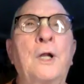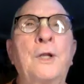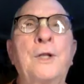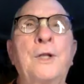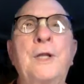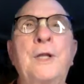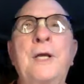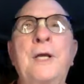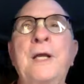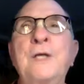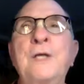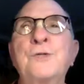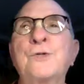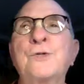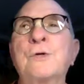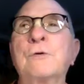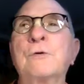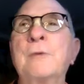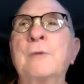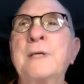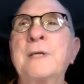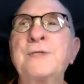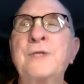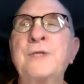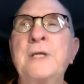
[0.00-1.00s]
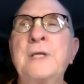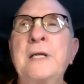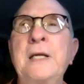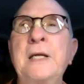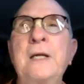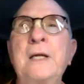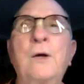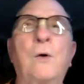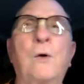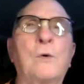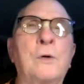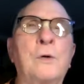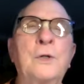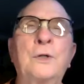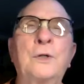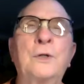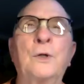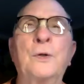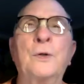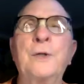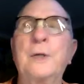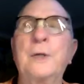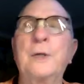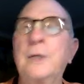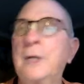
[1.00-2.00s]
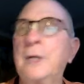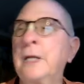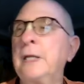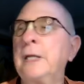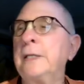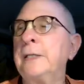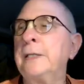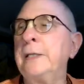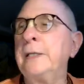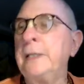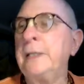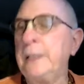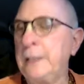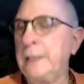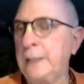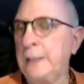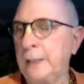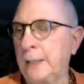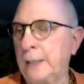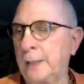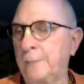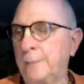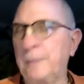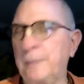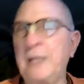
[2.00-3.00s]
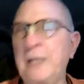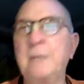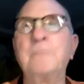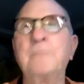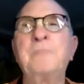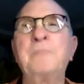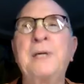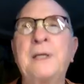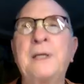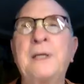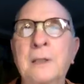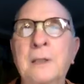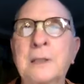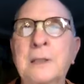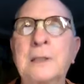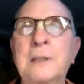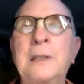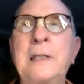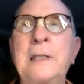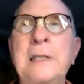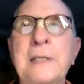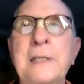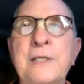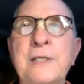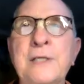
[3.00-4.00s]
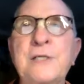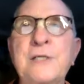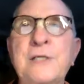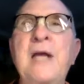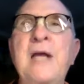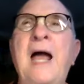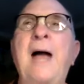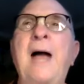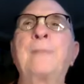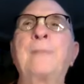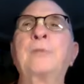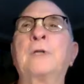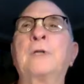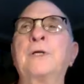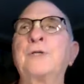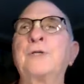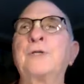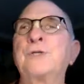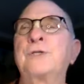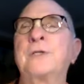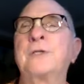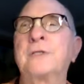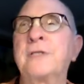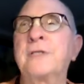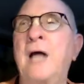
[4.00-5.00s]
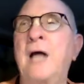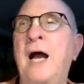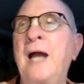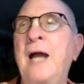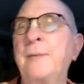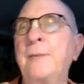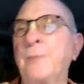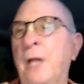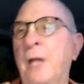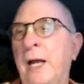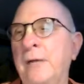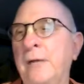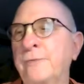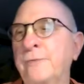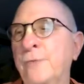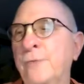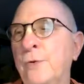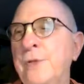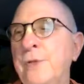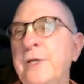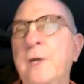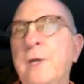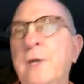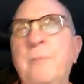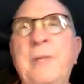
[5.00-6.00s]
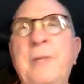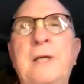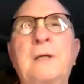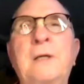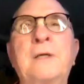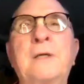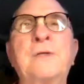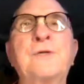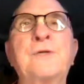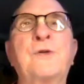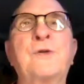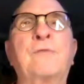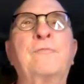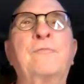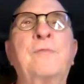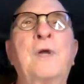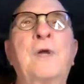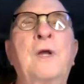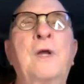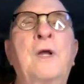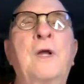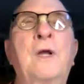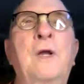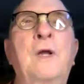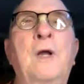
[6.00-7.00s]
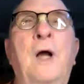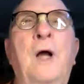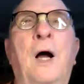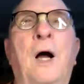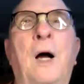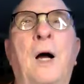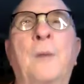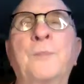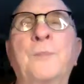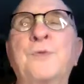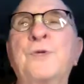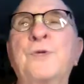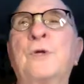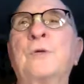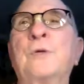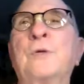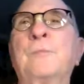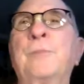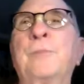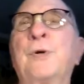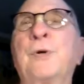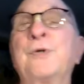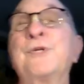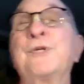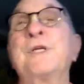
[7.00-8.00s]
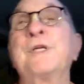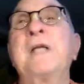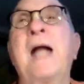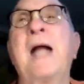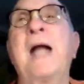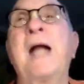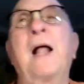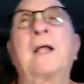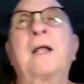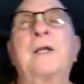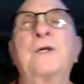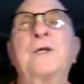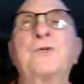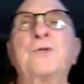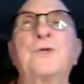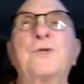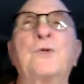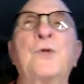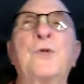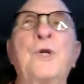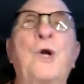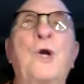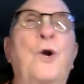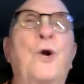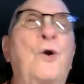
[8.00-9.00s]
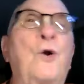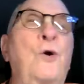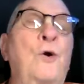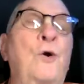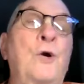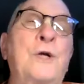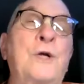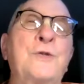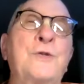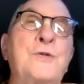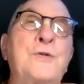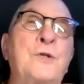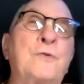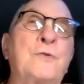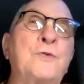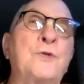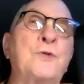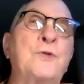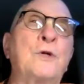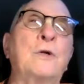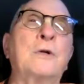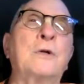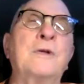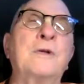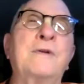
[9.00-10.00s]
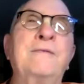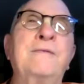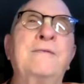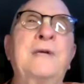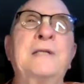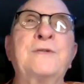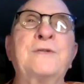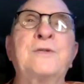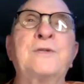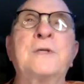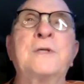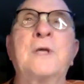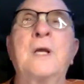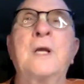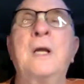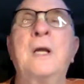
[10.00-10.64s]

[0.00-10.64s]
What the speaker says: the historicity, or the empirically established timeline for the appearance of certain personalities or the occurrence of certain events,